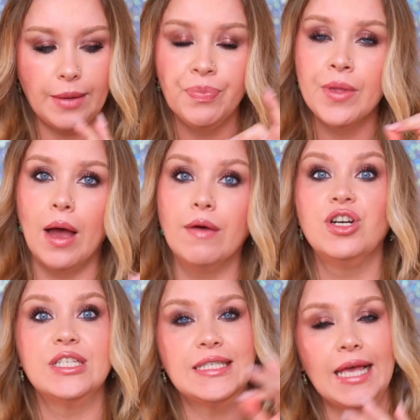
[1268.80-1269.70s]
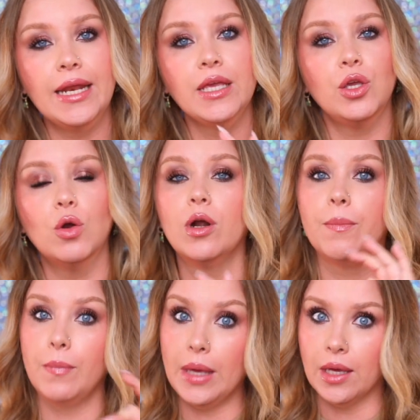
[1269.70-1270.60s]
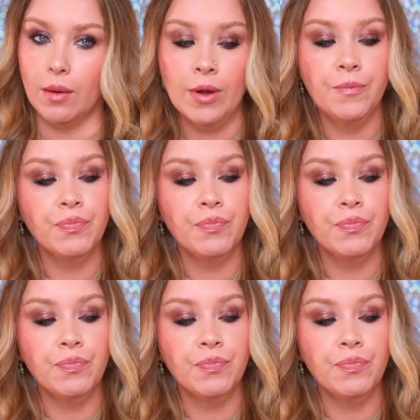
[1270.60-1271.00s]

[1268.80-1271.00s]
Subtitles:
them after setting your makeup.